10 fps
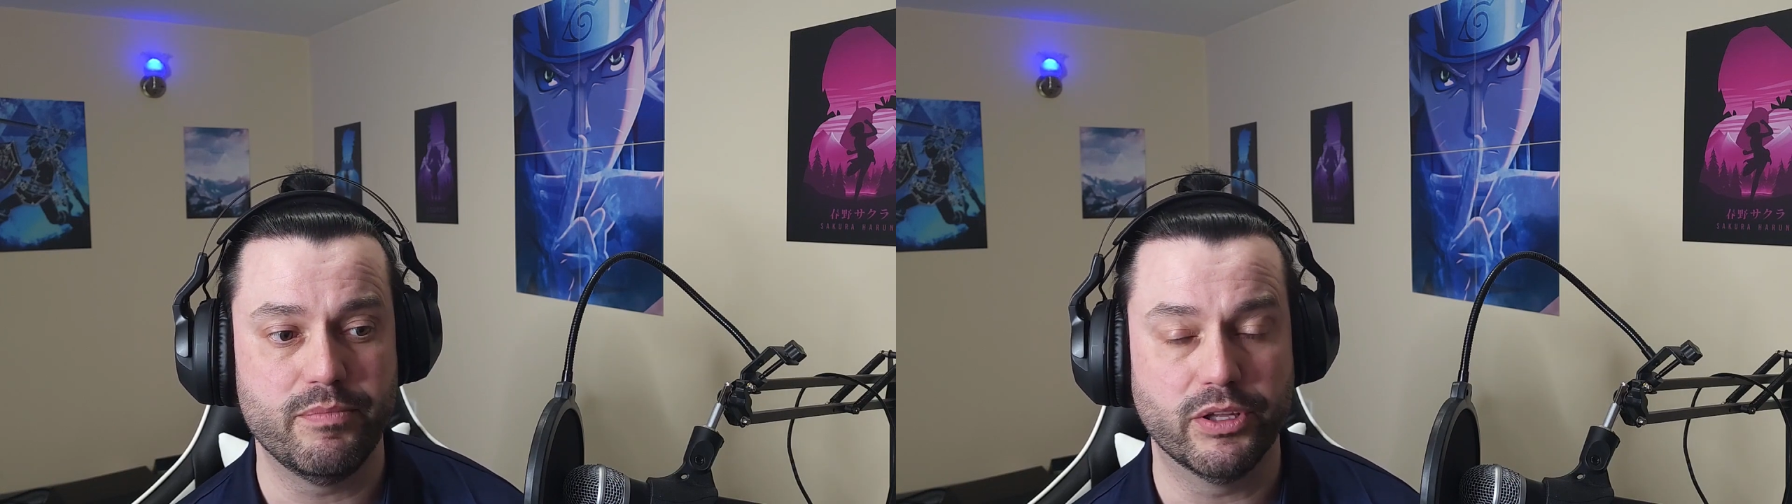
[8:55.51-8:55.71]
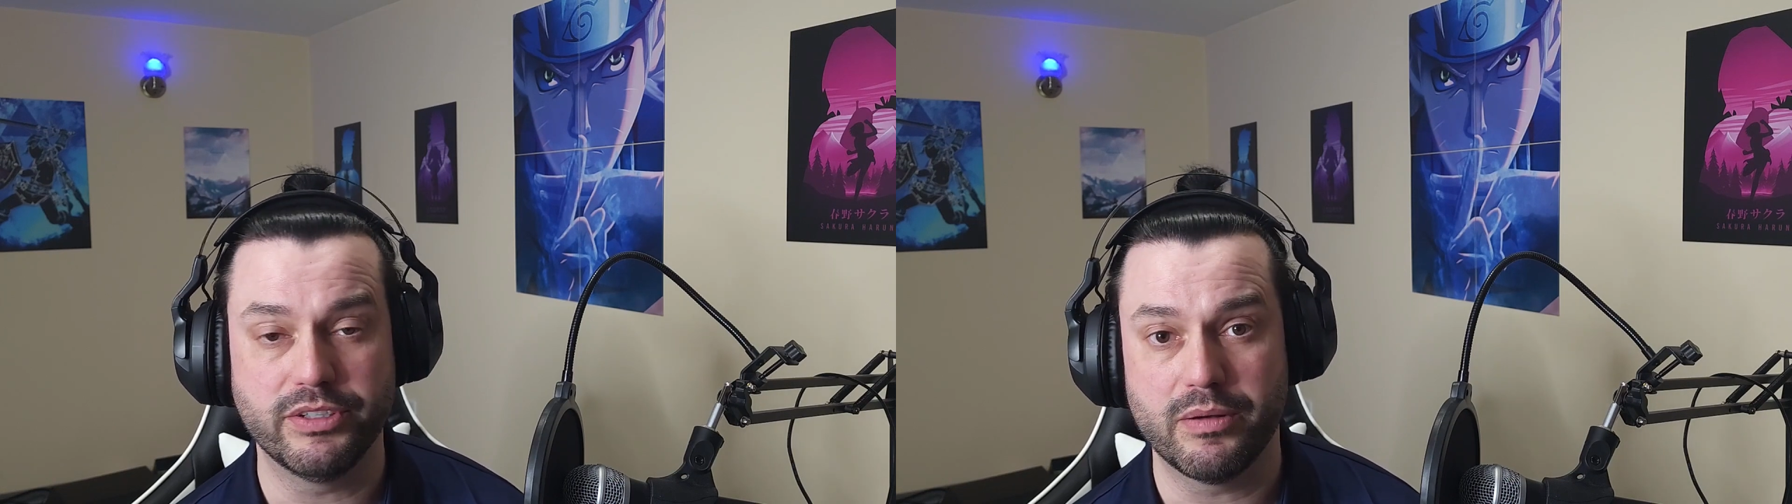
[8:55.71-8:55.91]

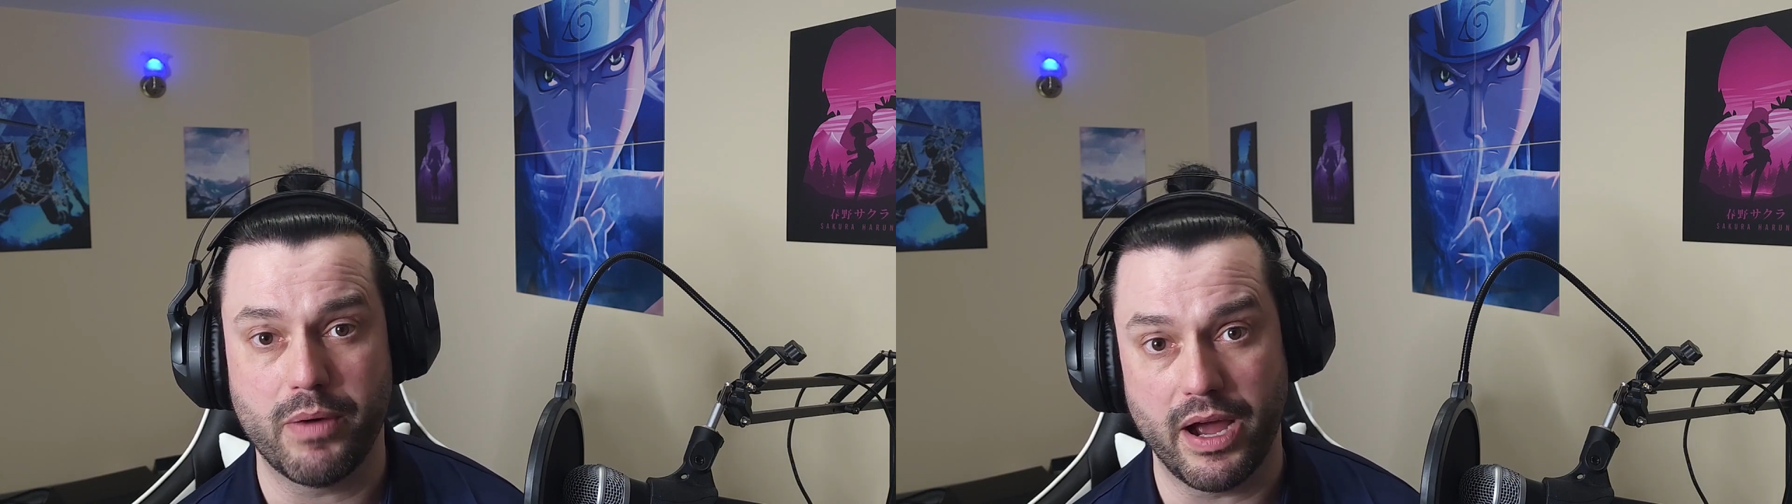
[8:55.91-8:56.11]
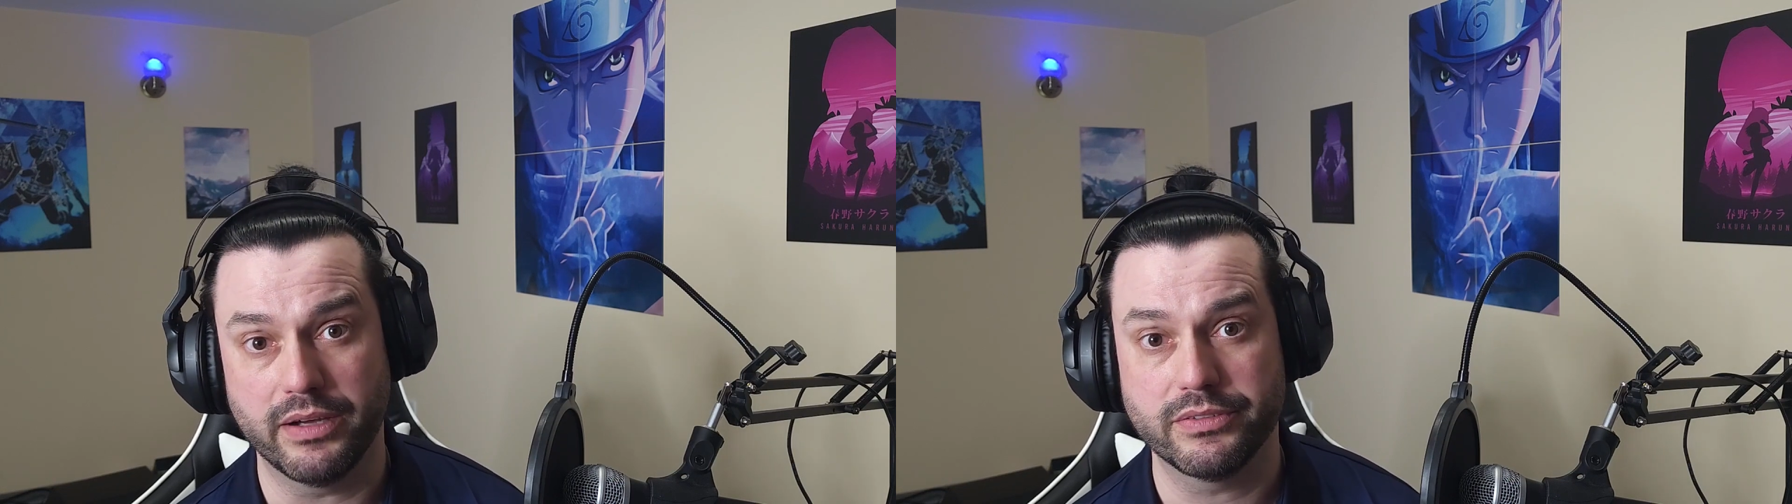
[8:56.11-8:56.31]
million
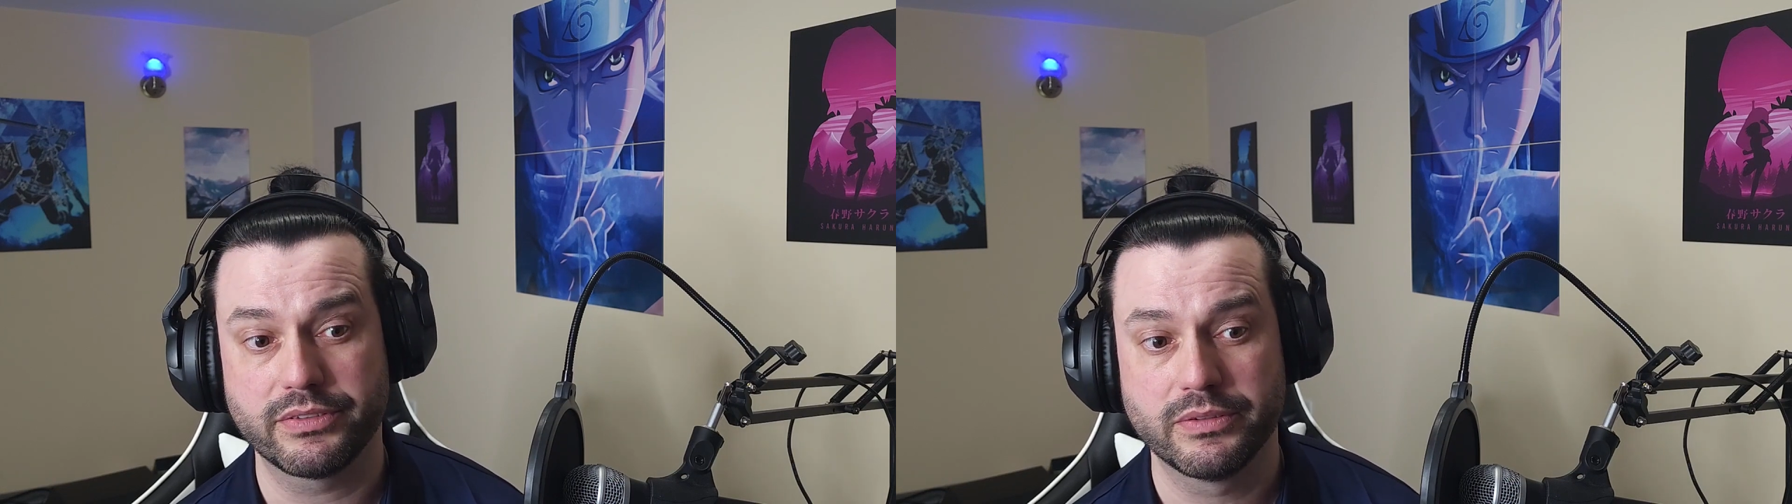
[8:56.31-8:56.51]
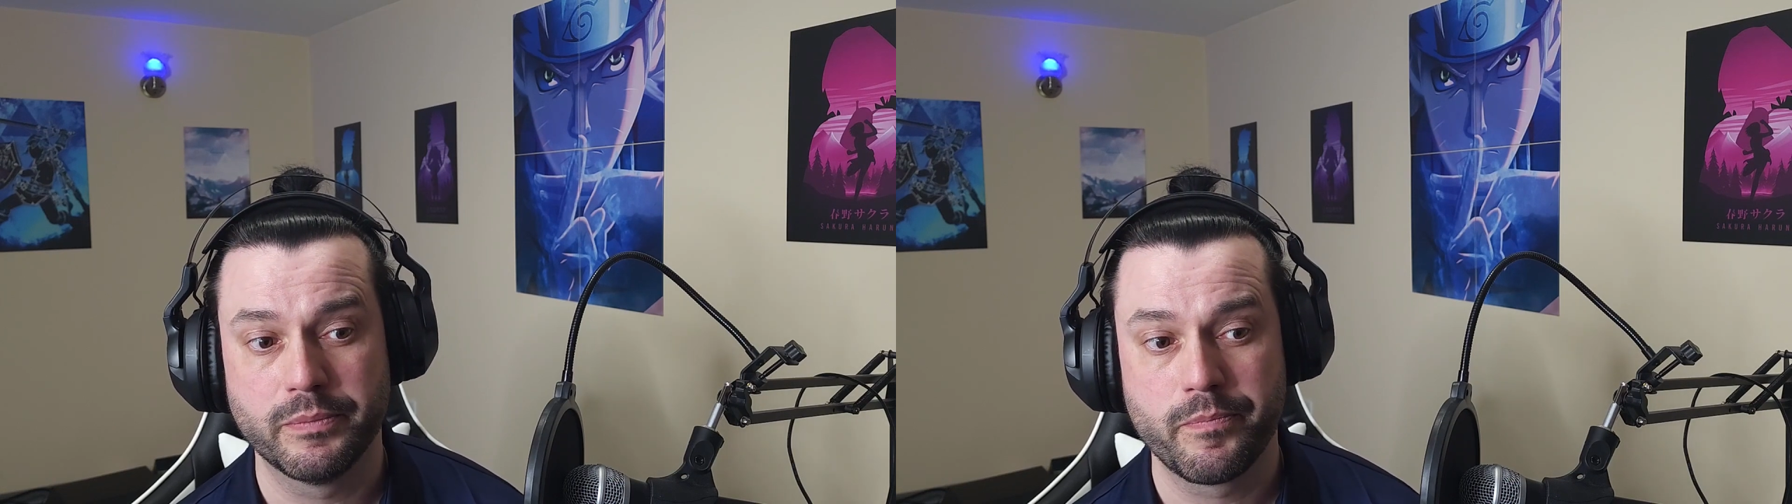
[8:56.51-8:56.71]
miles.